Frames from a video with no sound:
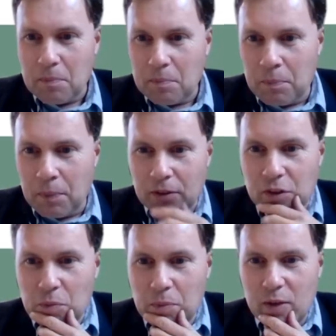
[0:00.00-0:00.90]
but
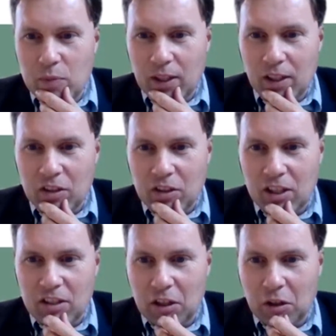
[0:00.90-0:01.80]
don't believe we can
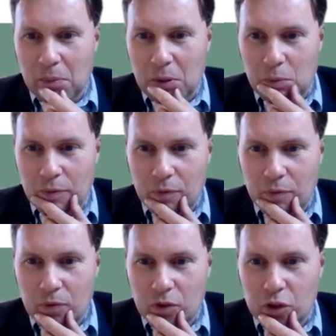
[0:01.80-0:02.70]
change the economy with
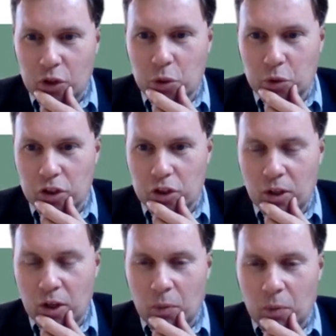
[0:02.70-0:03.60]
shoots.
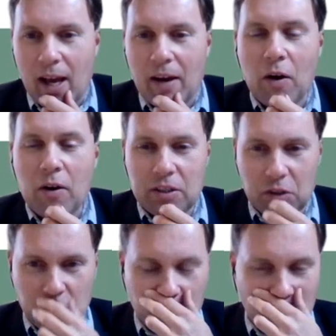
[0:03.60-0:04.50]
But okay,
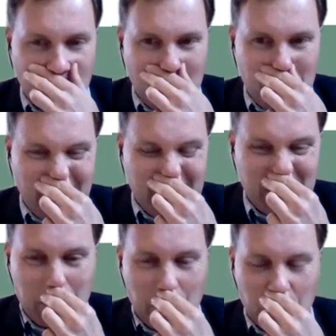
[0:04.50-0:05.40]
so maybe is
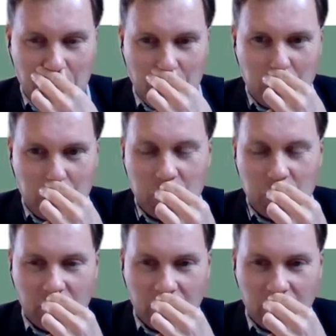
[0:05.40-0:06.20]
it possible to